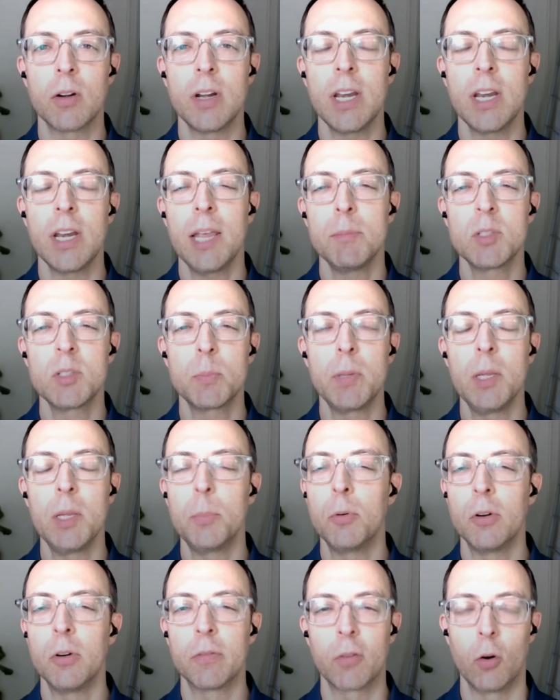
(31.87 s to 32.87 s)
are names
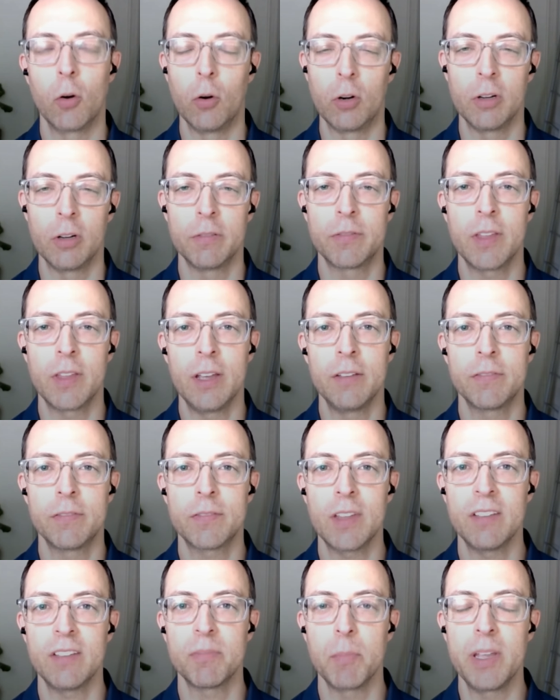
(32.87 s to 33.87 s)
people have heard of.
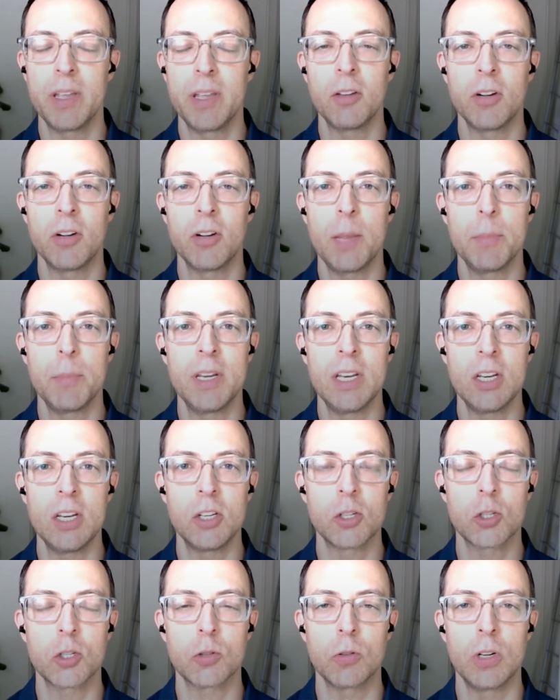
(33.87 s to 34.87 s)
They've they've made their name in
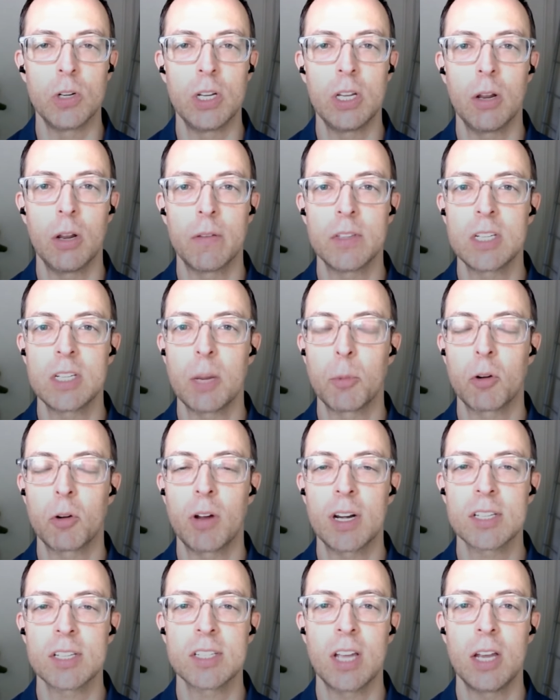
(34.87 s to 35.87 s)
industry. On the
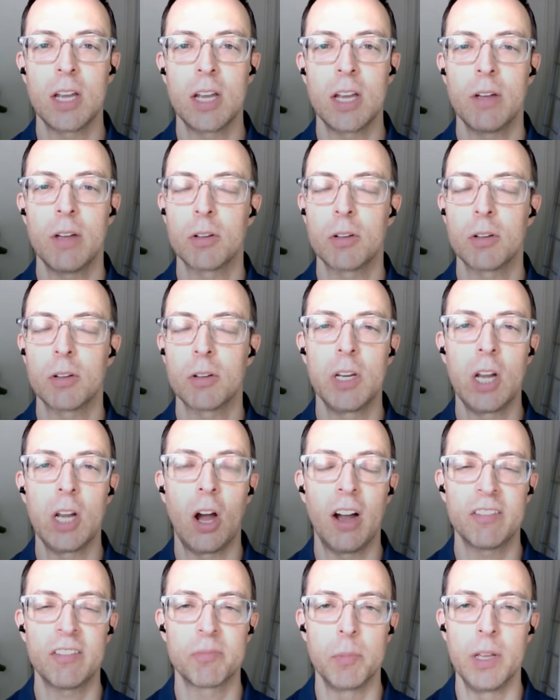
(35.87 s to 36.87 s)
Democratic side, you have like
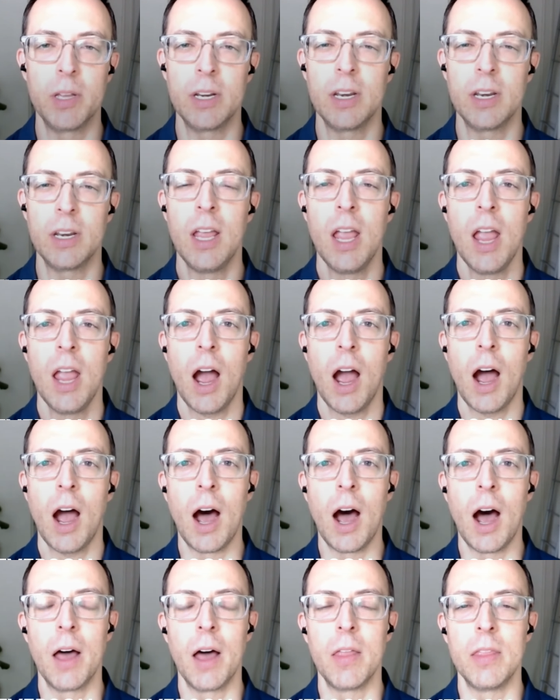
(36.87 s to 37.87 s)
Reid Hoffman,
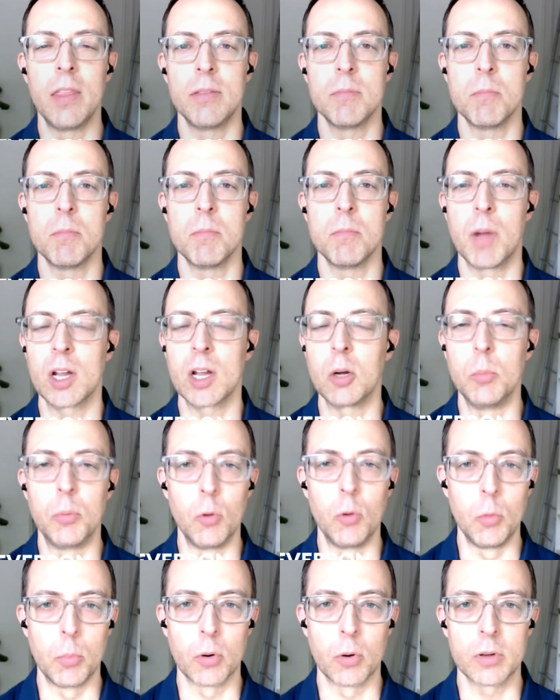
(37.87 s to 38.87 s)
on
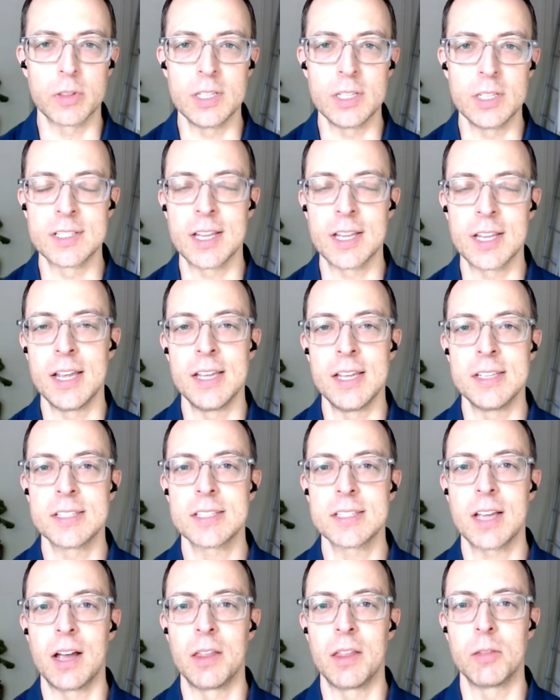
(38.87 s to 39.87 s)
Michael Bloomberg these
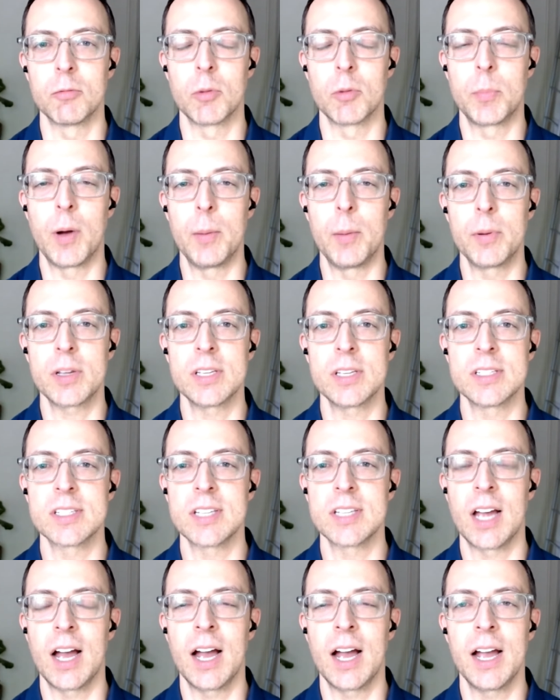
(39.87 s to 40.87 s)
days. On the
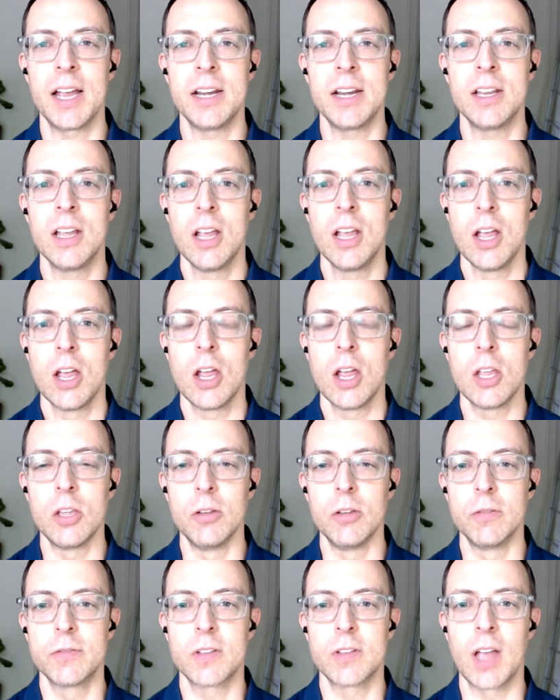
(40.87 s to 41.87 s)
Republican side,
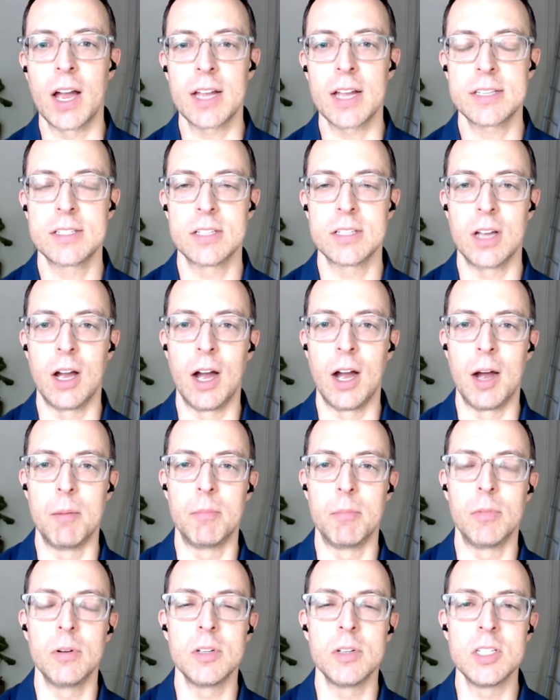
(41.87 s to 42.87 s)
you've got
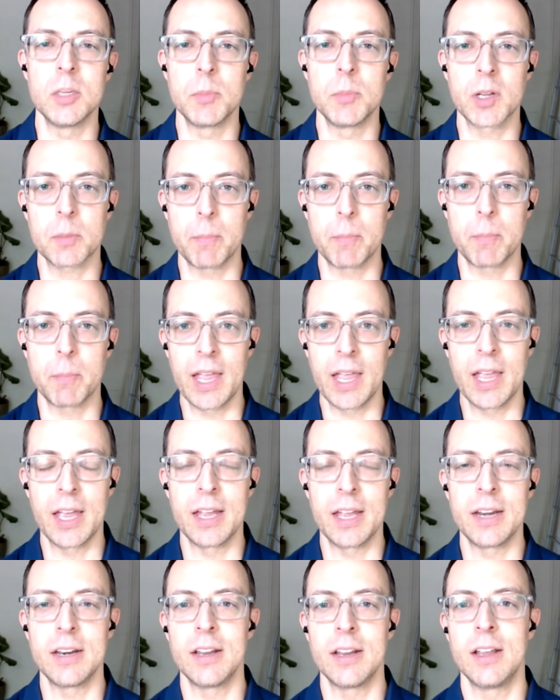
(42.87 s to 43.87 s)
um, Linda
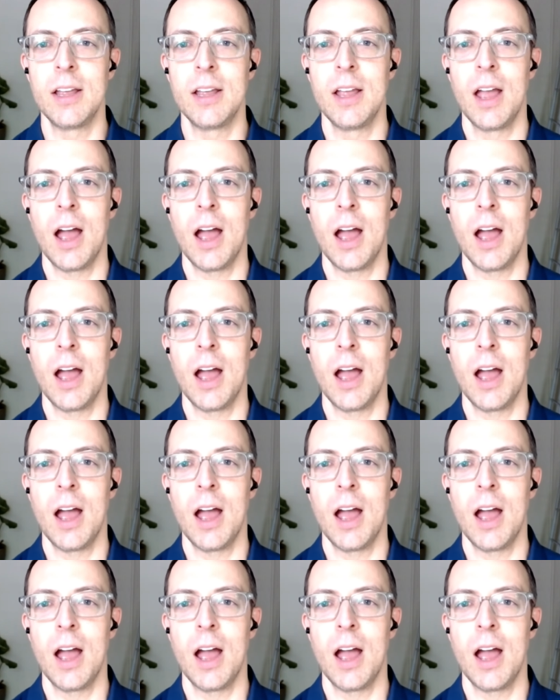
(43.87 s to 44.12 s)
McMahon.